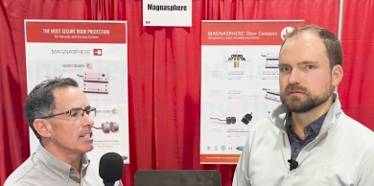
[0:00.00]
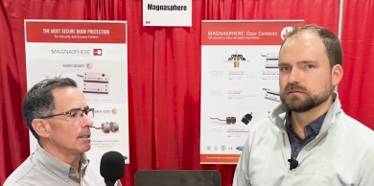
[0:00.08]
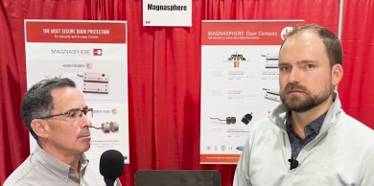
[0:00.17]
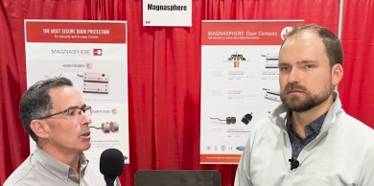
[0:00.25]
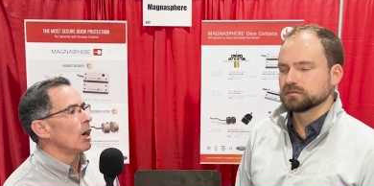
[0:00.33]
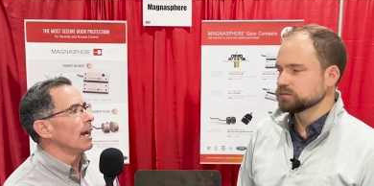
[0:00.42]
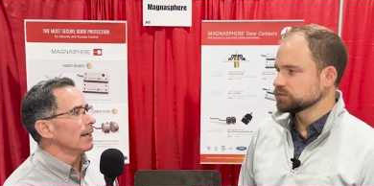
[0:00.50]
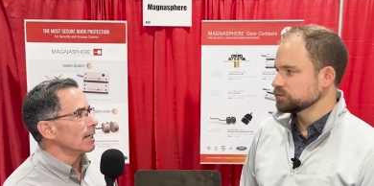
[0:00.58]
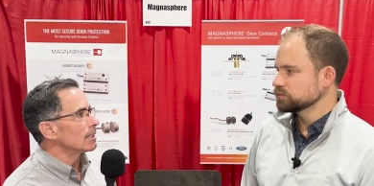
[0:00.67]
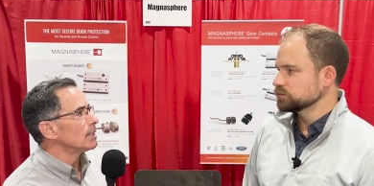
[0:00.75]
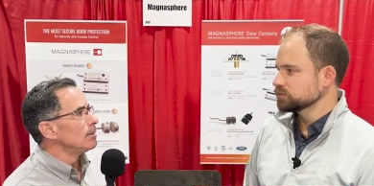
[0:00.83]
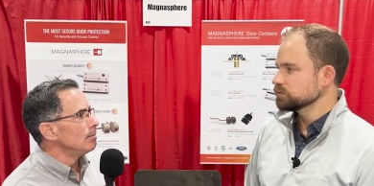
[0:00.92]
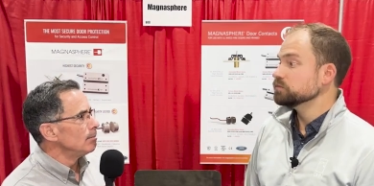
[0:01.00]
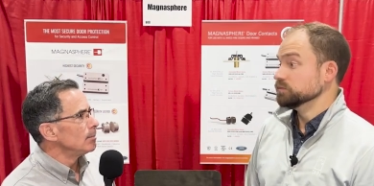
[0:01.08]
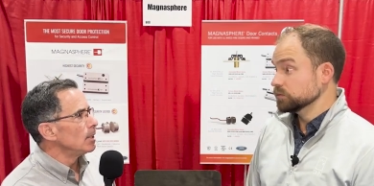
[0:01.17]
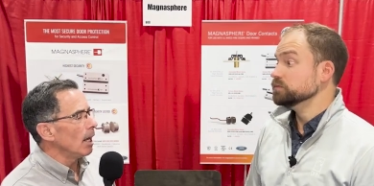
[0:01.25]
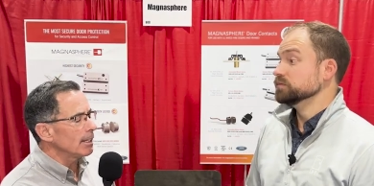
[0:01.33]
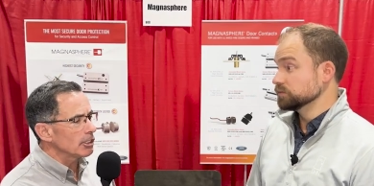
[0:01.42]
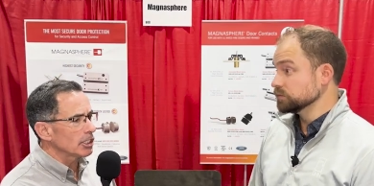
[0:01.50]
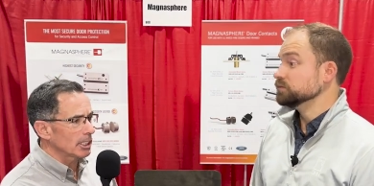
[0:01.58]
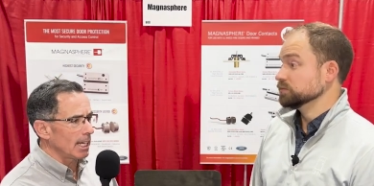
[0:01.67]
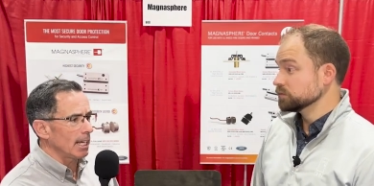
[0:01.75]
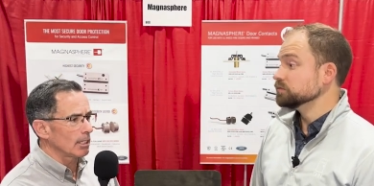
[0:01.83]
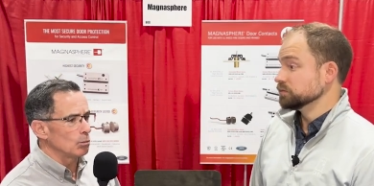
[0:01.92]
Speaker 1: the product. Mm.
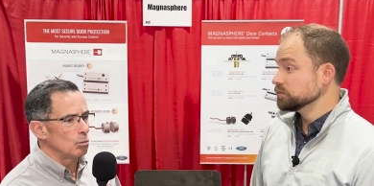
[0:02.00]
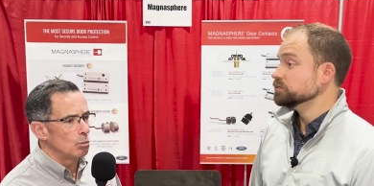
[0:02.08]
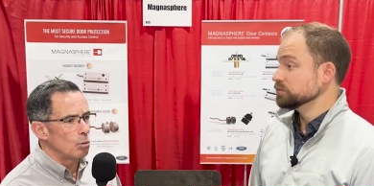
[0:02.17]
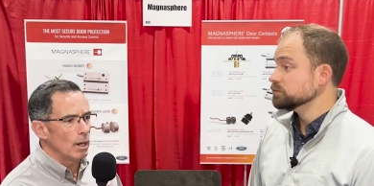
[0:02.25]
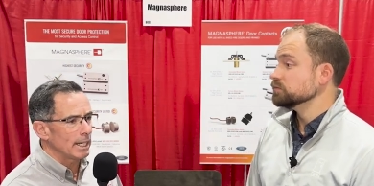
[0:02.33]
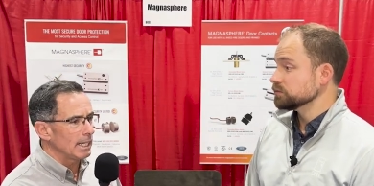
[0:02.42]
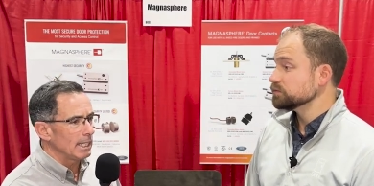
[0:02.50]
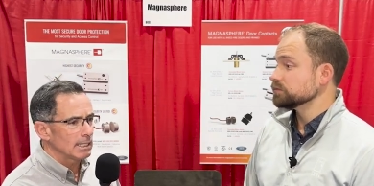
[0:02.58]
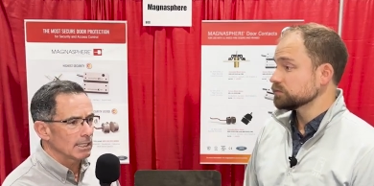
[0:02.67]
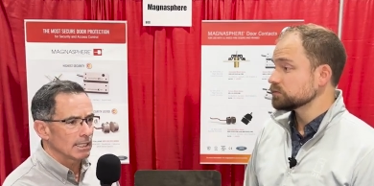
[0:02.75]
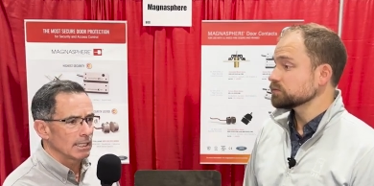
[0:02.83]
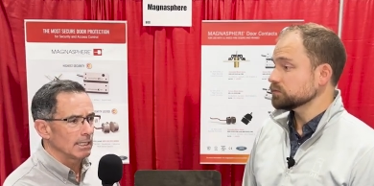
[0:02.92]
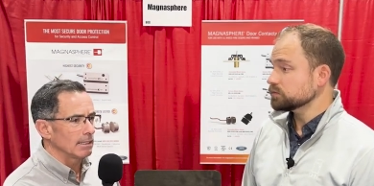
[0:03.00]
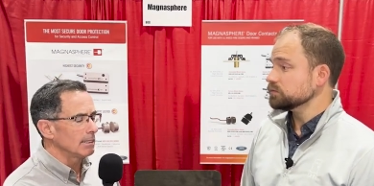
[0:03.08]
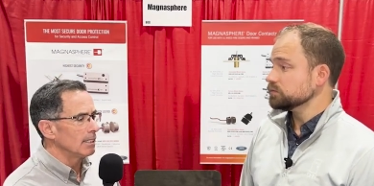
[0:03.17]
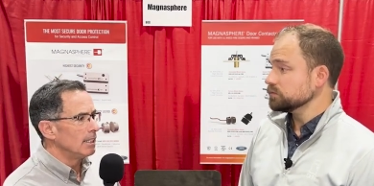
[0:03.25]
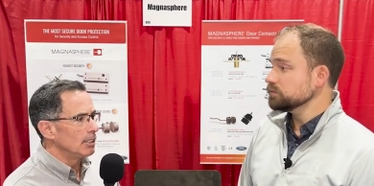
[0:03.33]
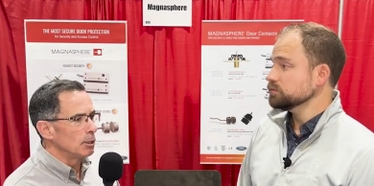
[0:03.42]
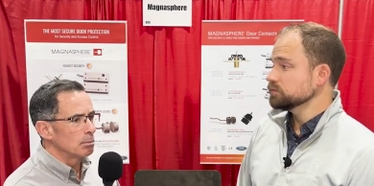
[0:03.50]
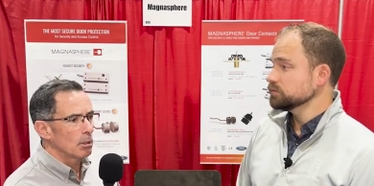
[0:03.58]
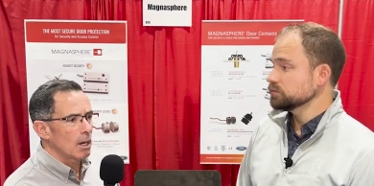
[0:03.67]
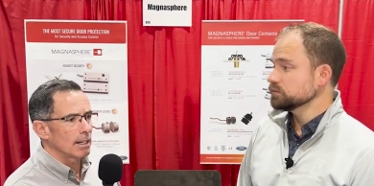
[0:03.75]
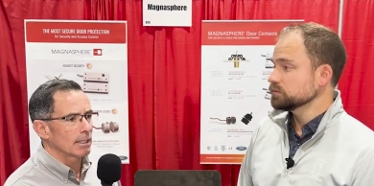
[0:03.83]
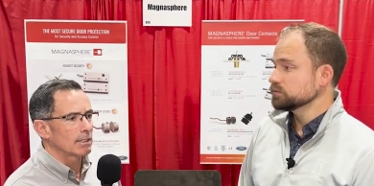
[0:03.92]
Understand what it is that your
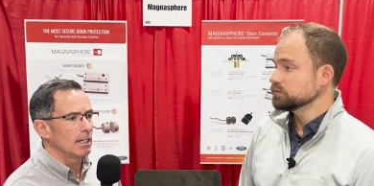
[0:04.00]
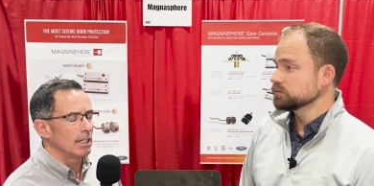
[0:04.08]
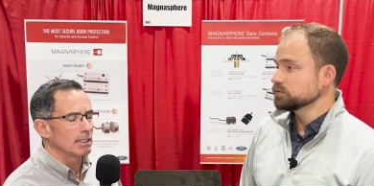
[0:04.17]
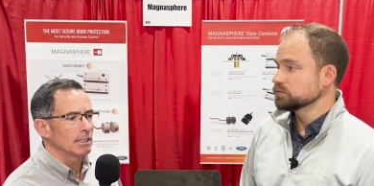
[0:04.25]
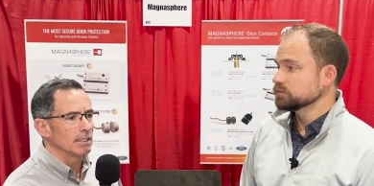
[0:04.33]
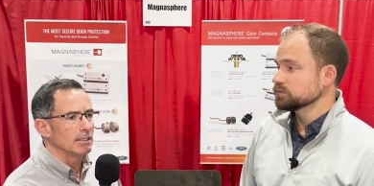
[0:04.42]
product does.